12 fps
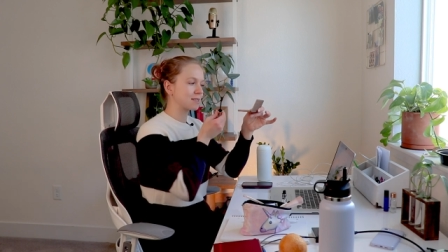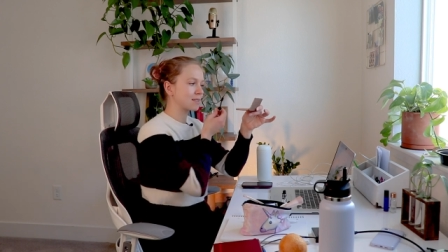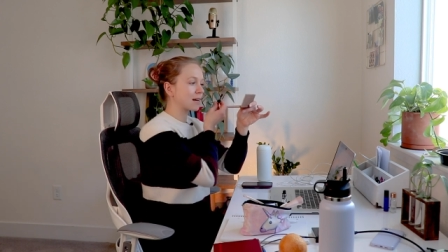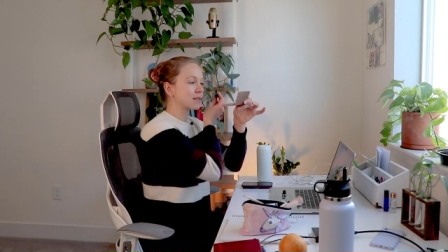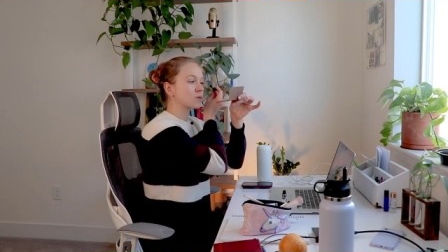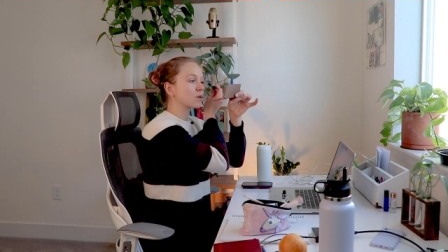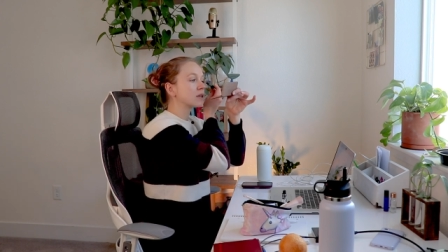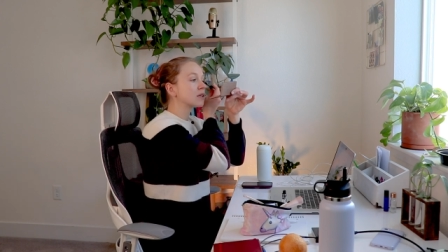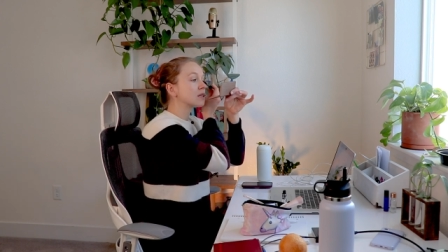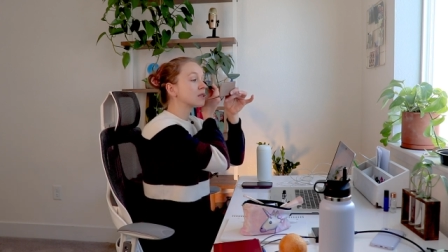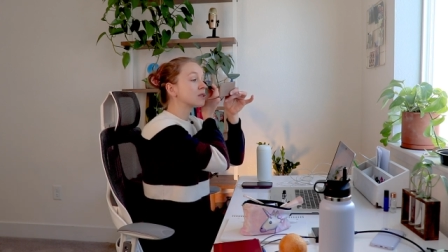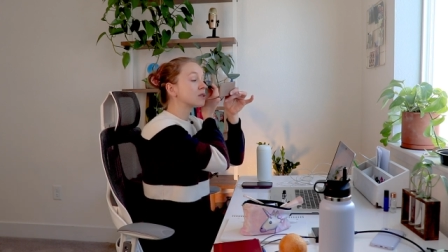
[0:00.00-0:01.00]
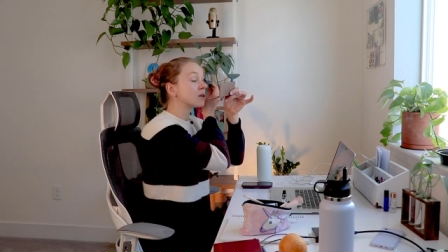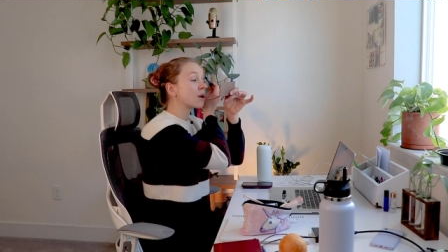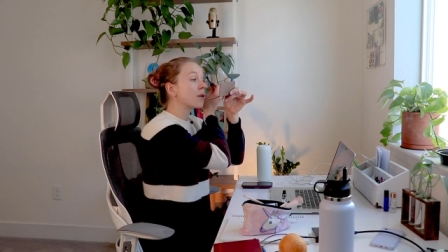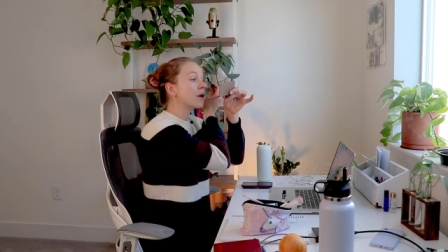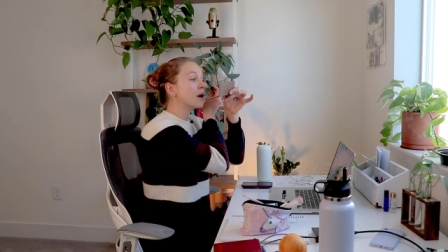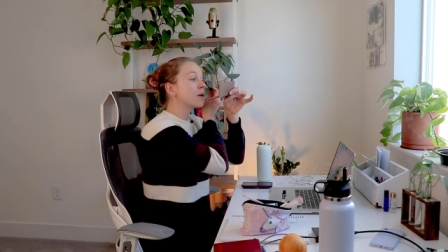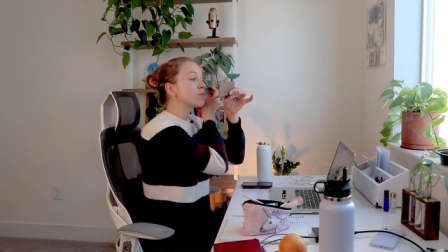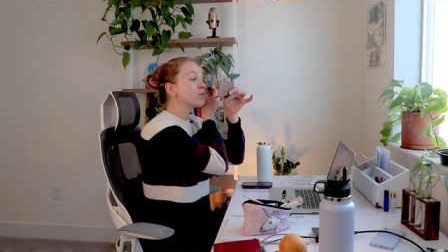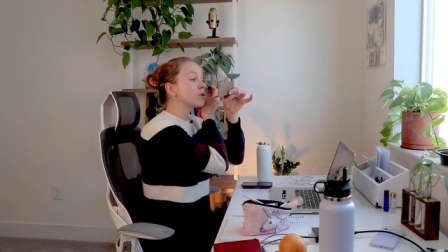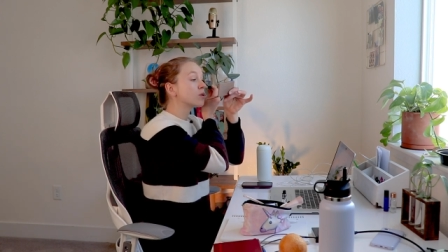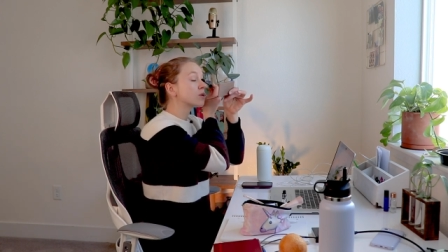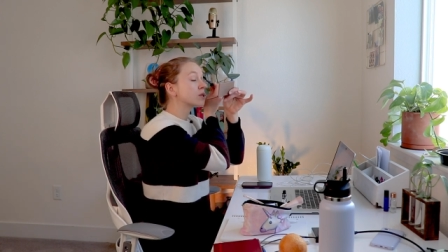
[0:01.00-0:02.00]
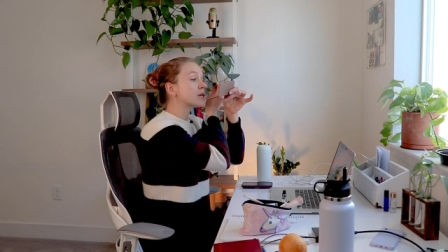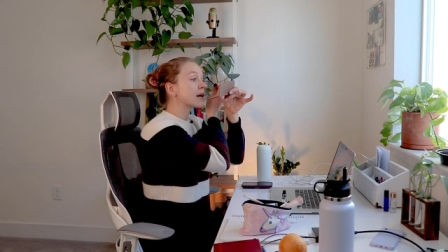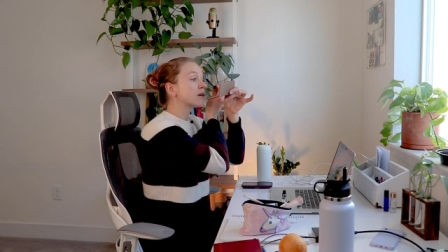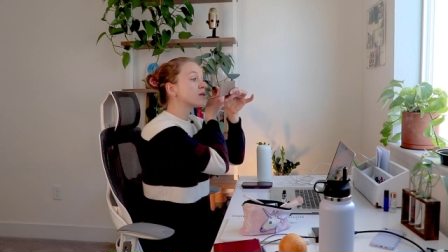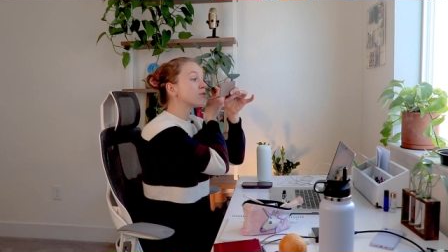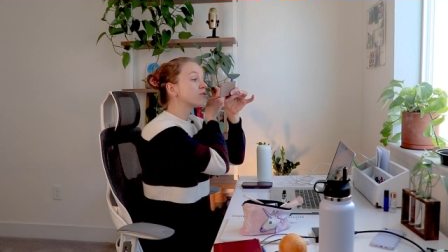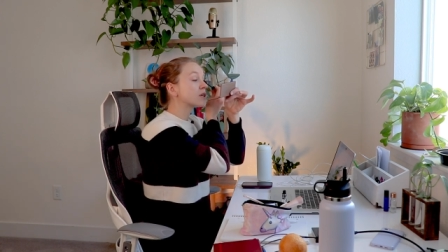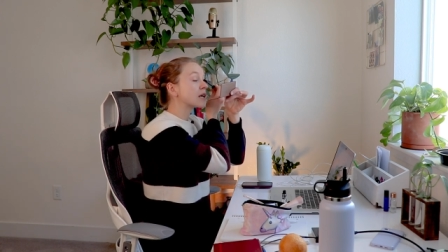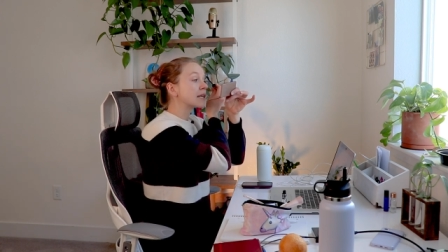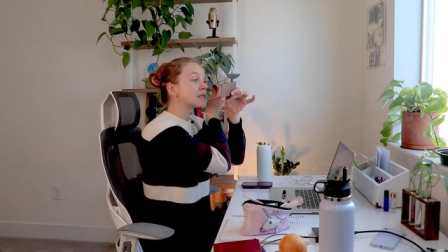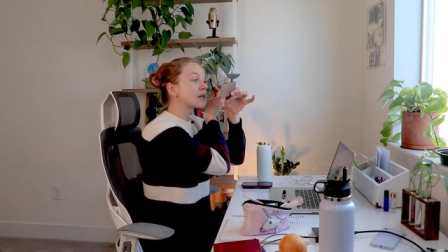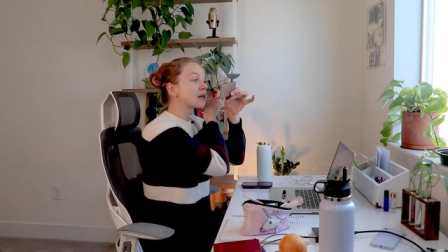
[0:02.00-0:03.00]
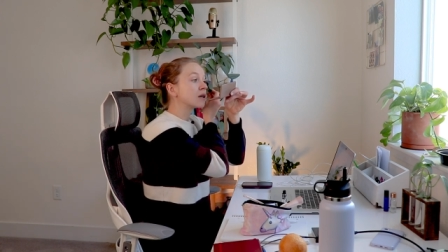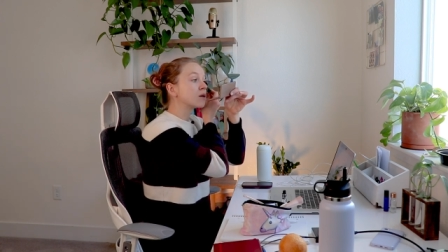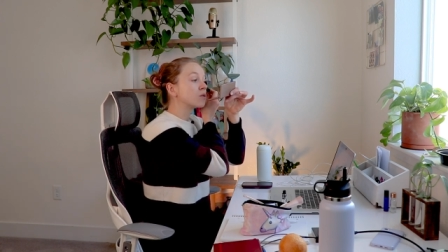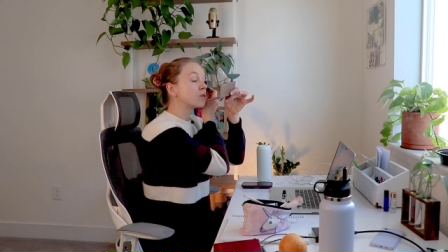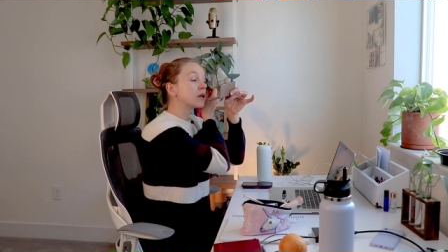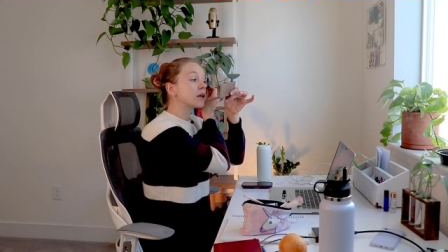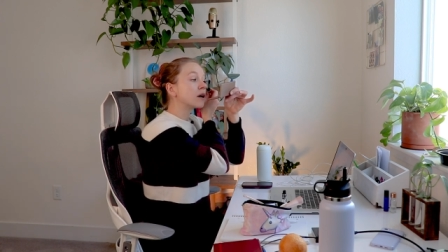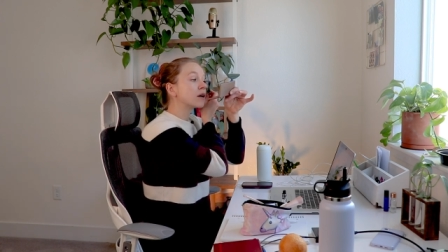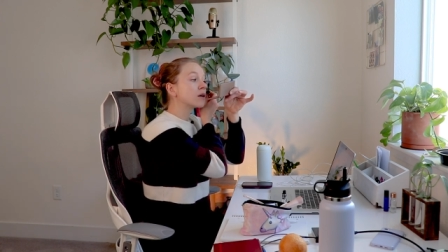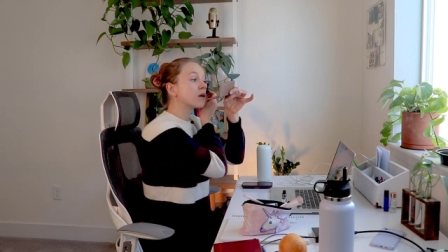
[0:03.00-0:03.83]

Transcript: That's what it is. So broke the cycle of forgetting. We